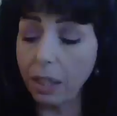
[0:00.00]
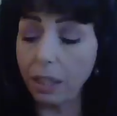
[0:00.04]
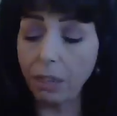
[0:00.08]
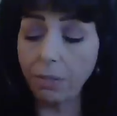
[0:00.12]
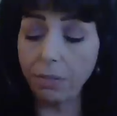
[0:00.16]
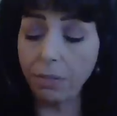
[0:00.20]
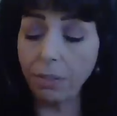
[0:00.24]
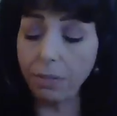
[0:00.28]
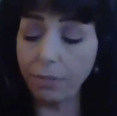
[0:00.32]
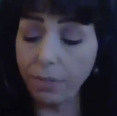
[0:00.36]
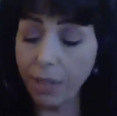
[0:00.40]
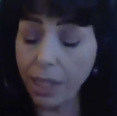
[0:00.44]

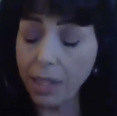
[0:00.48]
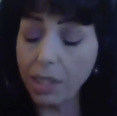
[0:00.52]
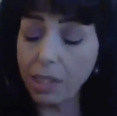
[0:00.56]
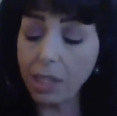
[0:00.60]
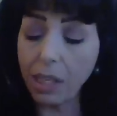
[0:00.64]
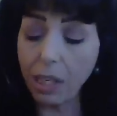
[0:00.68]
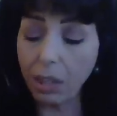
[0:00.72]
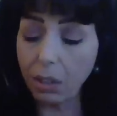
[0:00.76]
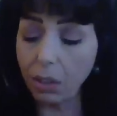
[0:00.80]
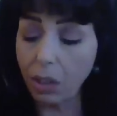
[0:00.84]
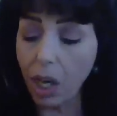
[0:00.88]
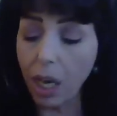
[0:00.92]
you've
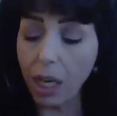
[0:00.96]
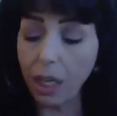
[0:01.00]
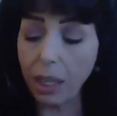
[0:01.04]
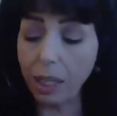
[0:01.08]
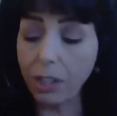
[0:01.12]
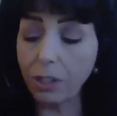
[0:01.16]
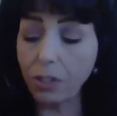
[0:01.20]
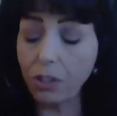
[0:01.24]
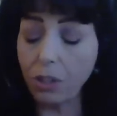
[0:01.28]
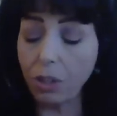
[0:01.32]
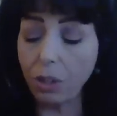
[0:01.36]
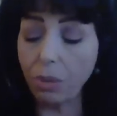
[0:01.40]
invested a lot
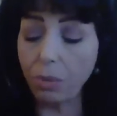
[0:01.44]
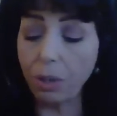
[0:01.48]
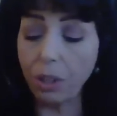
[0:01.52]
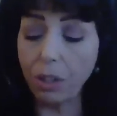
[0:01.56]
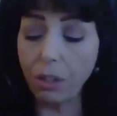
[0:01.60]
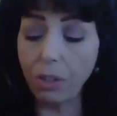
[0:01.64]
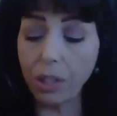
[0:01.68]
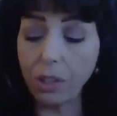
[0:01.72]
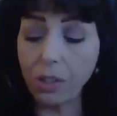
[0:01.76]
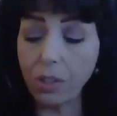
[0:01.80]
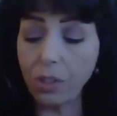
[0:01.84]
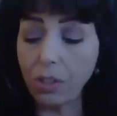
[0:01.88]
into,
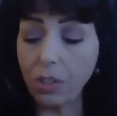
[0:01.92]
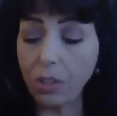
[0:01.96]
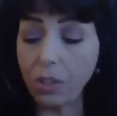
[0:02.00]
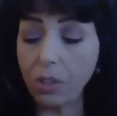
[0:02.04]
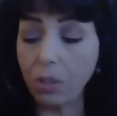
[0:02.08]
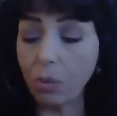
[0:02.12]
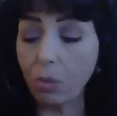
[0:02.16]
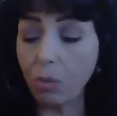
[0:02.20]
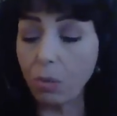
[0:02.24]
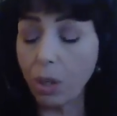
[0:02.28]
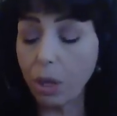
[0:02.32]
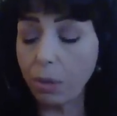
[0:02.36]
whether it's
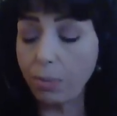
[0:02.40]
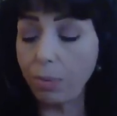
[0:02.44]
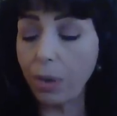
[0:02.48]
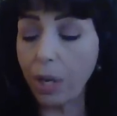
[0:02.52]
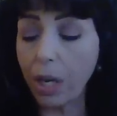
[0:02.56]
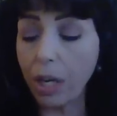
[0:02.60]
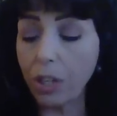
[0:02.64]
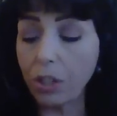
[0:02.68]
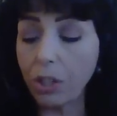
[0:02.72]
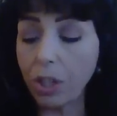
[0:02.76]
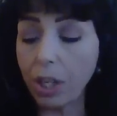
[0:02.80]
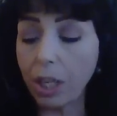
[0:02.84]
just a work
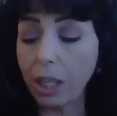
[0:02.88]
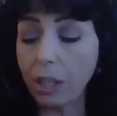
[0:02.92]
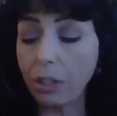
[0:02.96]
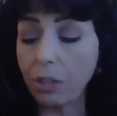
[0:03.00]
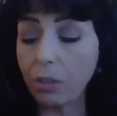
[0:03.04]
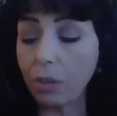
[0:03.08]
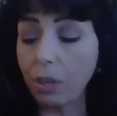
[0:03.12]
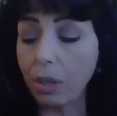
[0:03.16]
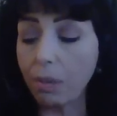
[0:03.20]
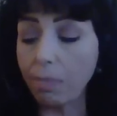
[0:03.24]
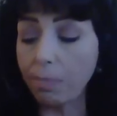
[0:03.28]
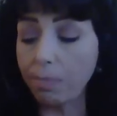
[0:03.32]

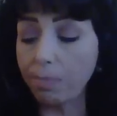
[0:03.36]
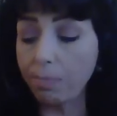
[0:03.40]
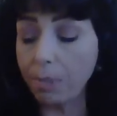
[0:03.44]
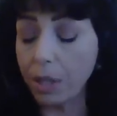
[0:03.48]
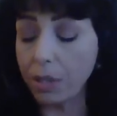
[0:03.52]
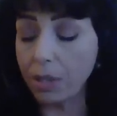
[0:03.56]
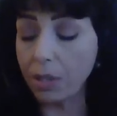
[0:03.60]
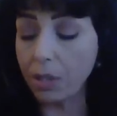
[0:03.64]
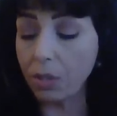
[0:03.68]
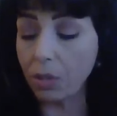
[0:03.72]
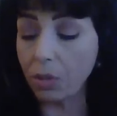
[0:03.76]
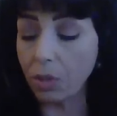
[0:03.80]
project or a
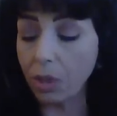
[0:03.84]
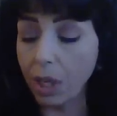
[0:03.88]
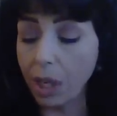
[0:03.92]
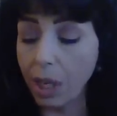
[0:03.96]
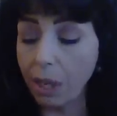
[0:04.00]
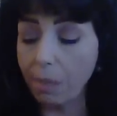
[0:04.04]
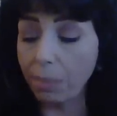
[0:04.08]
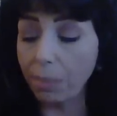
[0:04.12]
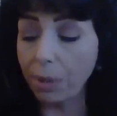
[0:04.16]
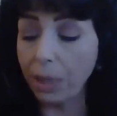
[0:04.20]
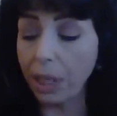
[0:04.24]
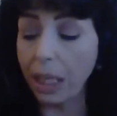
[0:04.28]
business or
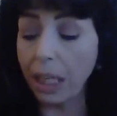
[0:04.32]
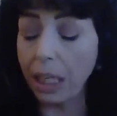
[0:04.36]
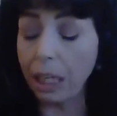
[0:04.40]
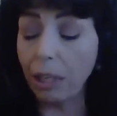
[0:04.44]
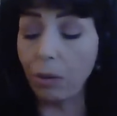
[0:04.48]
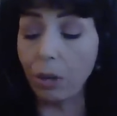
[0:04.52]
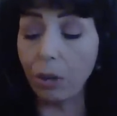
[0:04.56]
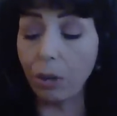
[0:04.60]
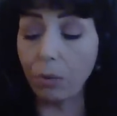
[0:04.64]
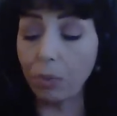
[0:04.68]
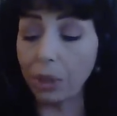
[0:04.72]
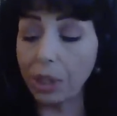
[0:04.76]
company
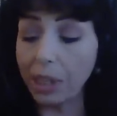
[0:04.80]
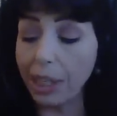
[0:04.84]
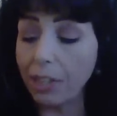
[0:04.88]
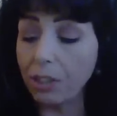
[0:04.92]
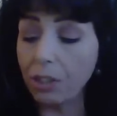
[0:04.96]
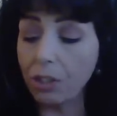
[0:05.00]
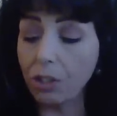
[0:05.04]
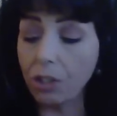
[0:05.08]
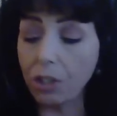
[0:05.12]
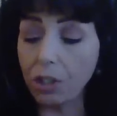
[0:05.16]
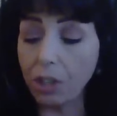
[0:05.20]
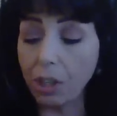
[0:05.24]
or a
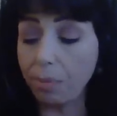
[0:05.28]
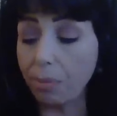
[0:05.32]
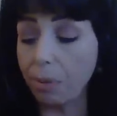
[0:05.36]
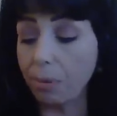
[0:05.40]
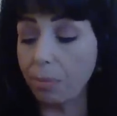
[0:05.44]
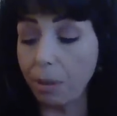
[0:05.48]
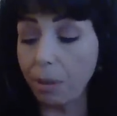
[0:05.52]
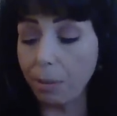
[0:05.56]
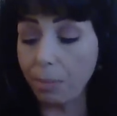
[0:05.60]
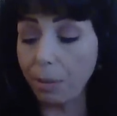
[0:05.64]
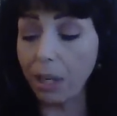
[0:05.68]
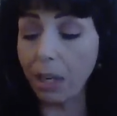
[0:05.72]
relationship or
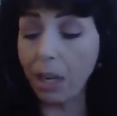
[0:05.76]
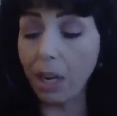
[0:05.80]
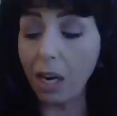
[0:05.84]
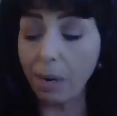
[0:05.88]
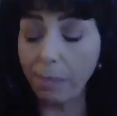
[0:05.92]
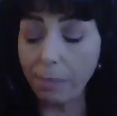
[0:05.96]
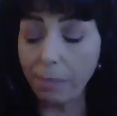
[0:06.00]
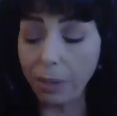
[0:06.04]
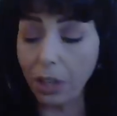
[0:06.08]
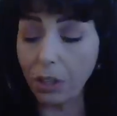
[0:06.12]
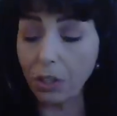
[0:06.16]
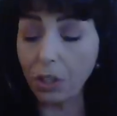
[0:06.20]
maybe a
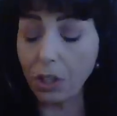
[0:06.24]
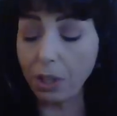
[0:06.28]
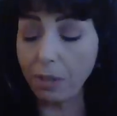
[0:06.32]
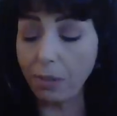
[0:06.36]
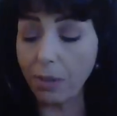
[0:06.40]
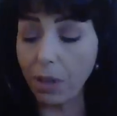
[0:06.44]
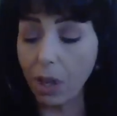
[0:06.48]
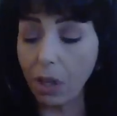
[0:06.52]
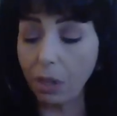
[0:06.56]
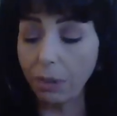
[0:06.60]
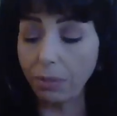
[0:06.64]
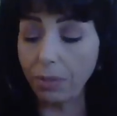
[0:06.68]
combination of
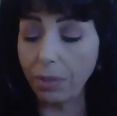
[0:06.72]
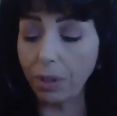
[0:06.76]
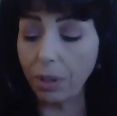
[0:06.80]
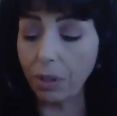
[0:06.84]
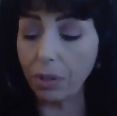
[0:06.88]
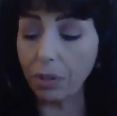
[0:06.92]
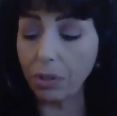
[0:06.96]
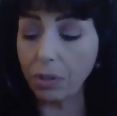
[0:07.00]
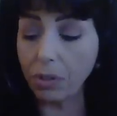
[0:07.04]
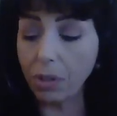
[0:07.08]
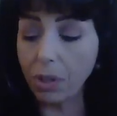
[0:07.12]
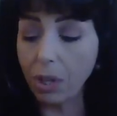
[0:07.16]
all of
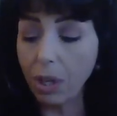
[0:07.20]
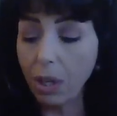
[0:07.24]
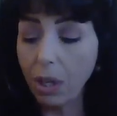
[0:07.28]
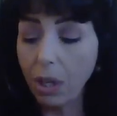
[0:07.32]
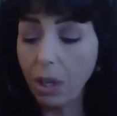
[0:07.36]
those.